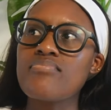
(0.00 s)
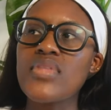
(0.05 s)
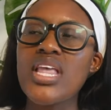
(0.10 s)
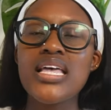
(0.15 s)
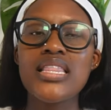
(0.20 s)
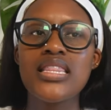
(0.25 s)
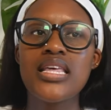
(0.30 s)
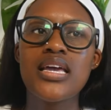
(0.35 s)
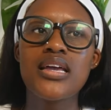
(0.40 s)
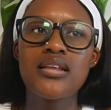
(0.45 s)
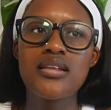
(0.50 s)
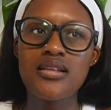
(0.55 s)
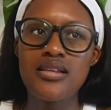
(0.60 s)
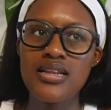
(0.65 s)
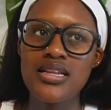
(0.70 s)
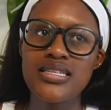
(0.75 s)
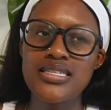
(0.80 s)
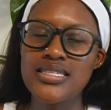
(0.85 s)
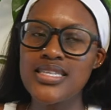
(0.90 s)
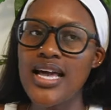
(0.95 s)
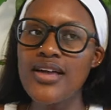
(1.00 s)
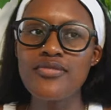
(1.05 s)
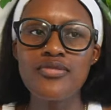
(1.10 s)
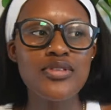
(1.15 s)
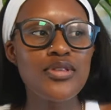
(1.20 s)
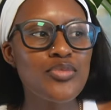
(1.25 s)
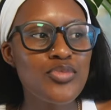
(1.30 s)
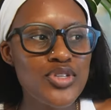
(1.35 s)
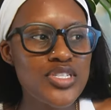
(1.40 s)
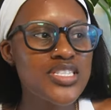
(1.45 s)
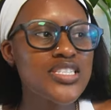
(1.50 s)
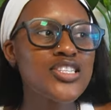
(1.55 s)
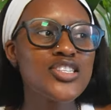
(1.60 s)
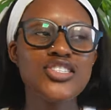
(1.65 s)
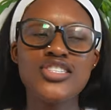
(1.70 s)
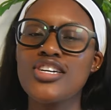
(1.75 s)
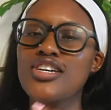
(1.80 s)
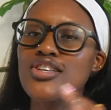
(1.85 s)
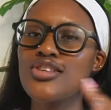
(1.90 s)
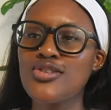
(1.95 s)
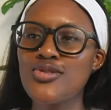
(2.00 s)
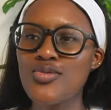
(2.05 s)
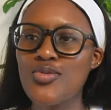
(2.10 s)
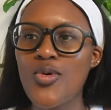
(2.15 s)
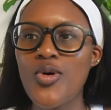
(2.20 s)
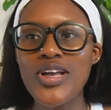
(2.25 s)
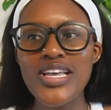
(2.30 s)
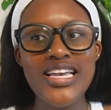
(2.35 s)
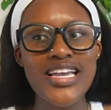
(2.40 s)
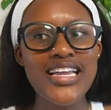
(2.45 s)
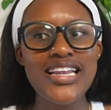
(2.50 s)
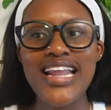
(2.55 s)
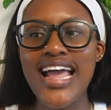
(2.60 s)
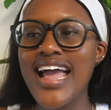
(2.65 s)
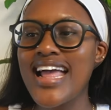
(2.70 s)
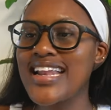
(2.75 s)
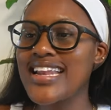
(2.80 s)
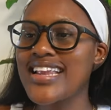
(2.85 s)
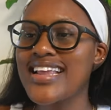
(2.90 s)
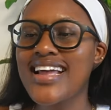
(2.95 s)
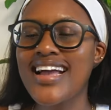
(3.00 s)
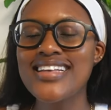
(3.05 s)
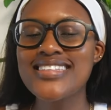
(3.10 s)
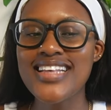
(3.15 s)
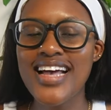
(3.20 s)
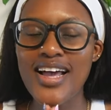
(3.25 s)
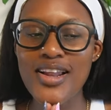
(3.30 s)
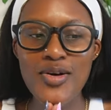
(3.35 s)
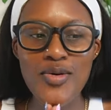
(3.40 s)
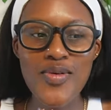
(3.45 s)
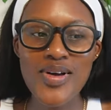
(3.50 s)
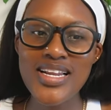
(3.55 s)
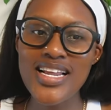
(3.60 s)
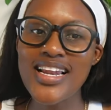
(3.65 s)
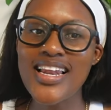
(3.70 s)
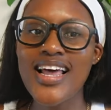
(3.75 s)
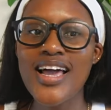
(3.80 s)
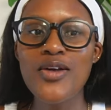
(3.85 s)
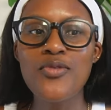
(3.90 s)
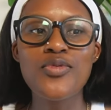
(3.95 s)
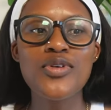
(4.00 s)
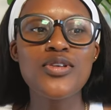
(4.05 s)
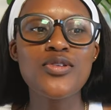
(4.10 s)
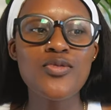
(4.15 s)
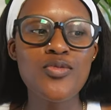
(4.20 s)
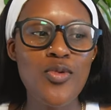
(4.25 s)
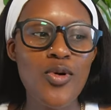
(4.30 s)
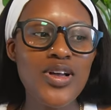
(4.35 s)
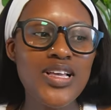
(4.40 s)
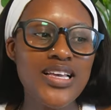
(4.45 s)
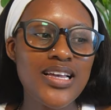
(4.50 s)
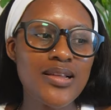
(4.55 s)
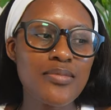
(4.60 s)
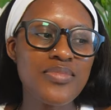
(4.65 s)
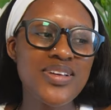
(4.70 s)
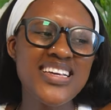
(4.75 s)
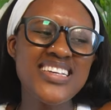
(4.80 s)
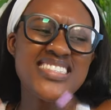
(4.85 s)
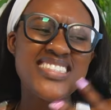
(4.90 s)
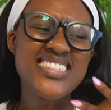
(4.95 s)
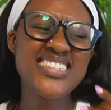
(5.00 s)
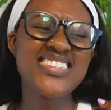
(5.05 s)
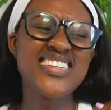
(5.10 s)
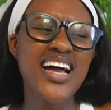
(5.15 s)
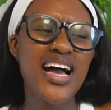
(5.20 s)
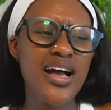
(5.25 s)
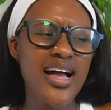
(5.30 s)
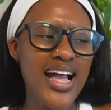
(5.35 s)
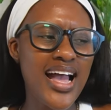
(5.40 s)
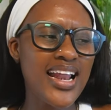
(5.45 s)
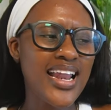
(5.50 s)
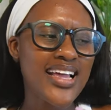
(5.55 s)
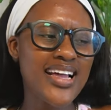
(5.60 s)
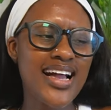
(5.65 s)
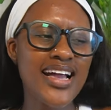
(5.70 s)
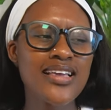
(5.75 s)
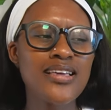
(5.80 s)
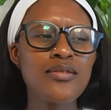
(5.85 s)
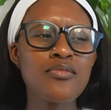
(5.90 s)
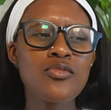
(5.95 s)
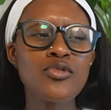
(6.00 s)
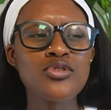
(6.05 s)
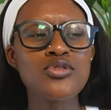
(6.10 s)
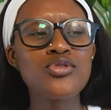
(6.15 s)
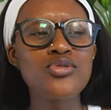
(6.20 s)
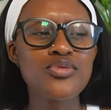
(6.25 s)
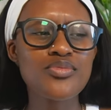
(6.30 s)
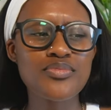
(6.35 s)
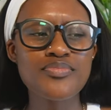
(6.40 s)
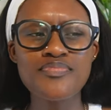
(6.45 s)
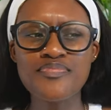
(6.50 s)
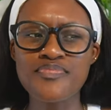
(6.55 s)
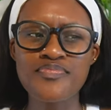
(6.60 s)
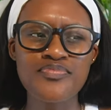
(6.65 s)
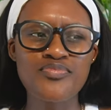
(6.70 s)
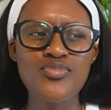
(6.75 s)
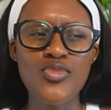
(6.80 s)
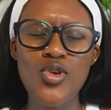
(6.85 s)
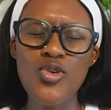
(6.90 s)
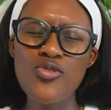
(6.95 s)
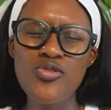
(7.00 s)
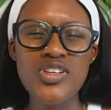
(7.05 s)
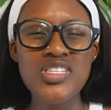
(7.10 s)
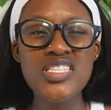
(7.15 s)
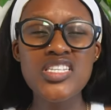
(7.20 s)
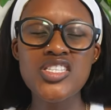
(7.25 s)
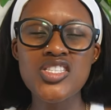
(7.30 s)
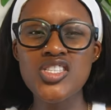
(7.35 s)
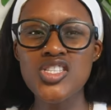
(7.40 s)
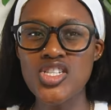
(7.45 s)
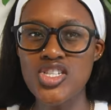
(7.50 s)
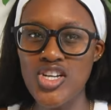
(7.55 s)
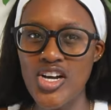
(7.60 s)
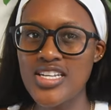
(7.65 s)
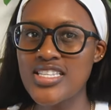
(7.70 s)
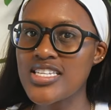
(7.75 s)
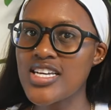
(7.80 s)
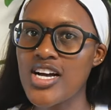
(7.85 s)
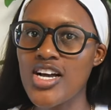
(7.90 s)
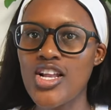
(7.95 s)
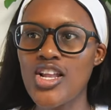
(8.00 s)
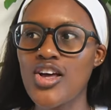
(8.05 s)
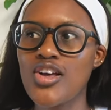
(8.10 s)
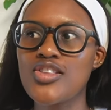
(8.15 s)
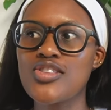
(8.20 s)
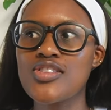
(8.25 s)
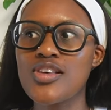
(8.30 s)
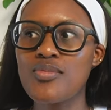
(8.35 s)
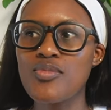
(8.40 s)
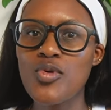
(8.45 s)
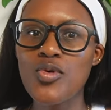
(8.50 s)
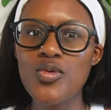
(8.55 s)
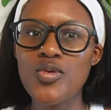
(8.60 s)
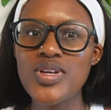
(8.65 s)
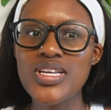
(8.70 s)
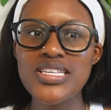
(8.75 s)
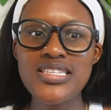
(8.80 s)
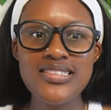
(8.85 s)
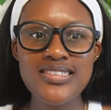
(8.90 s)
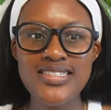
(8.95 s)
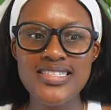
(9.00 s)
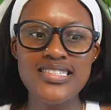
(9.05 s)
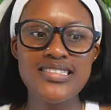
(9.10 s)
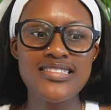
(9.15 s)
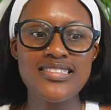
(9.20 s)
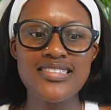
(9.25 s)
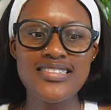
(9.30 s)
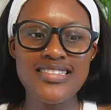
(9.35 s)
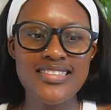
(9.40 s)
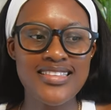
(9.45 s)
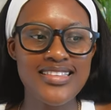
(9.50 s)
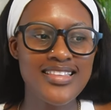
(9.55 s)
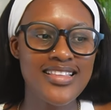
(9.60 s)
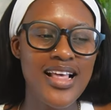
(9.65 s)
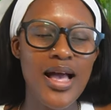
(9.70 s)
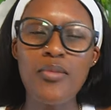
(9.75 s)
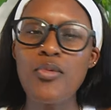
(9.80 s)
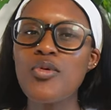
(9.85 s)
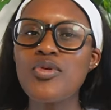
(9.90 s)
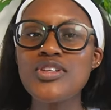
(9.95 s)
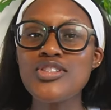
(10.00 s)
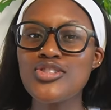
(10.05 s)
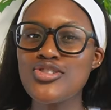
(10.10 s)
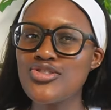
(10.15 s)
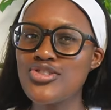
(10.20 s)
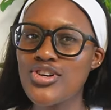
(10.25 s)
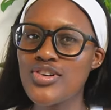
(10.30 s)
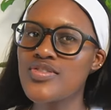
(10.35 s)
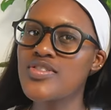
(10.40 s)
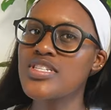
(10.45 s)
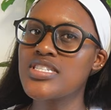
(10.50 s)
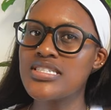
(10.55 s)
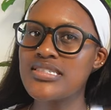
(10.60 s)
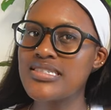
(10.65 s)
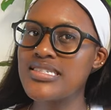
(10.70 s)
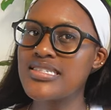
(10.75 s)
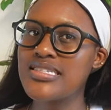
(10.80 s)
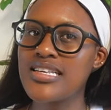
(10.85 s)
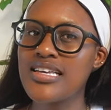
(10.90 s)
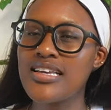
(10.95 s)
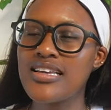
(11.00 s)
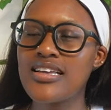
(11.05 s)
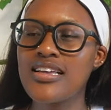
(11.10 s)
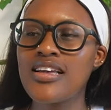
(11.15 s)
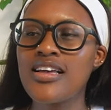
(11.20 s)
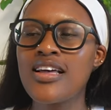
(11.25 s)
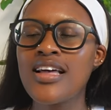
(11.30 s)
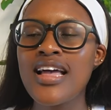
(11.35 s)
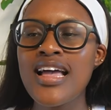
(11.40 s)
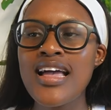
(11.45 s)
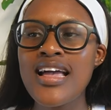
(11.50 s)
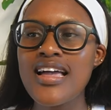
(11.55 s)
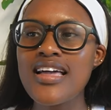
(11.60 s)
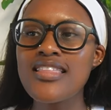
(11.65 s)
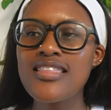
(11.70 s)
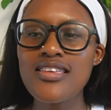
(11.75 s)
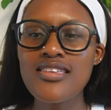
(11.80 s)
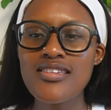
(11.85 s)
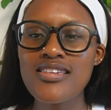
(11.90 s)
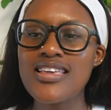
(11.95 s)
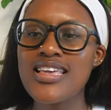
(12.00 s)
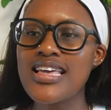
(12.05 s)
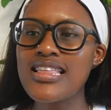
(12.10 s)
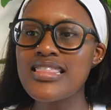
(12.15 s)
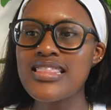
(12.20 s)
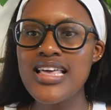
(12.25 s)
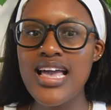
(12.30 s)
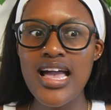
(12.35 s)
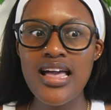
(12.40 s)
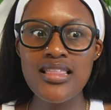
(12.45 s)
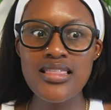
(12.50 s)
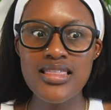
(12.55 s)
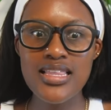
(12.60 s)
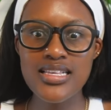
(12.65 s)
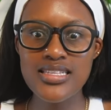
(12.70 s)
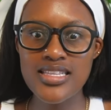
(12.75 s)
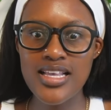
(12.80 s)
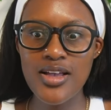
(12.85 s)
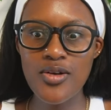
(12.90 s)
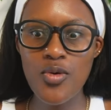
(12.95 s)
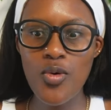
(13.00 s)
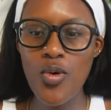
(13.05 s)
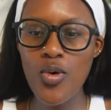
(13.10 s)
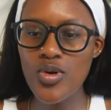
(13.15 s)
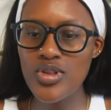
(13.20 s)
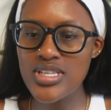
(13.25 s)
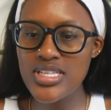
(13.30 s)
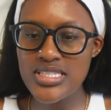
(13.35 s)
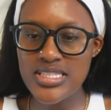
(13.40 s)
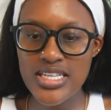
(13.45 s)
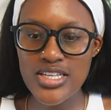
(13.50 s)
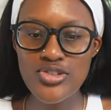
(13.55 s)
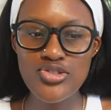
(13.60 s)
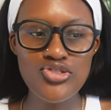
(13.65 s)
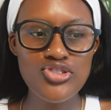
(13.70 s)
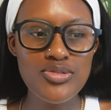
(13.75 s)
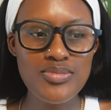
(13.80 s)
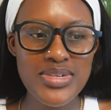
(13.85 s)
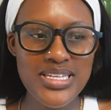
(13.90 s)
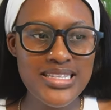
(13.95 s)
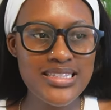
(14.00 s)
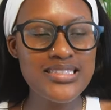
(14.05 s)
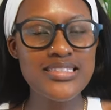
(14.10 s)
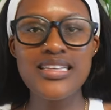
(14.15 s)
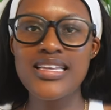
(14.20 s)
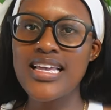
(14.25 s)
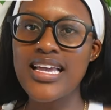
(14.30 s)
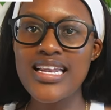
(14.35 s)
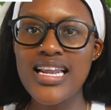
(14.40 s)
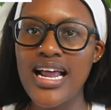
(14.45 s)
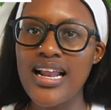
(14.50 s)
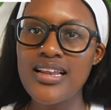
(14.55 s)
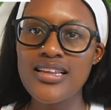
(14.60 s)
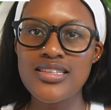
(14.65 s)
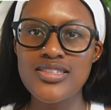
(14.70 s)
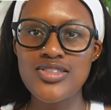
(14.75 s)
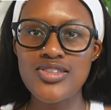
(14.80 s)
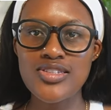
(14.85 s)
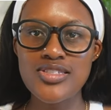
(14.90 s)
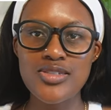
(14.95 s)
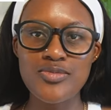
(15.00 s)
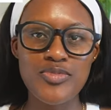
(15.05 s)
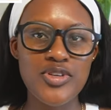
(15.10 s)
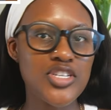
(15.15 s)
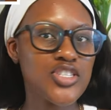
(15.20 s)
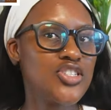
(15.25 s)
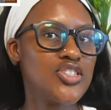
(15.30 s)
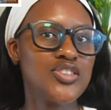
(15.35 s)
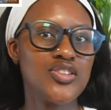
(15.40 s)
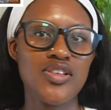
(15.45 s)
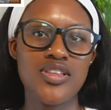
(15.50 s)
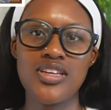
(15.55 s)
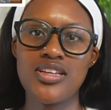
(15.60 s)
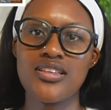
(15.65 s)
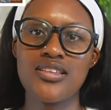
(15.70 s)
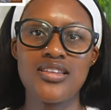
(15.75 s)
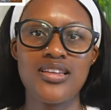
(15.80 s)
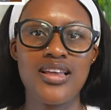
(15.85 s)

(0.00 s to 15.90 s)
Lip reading: And then it's time for the procedure. You walk in, and guys, I don't want to lie, when you walk in, because nah, like Kakemoto, who visits the doctor a lot, so I'm always nervous to say. And then you get there and there's like all these instruments. Again, I'll insert a picture so that,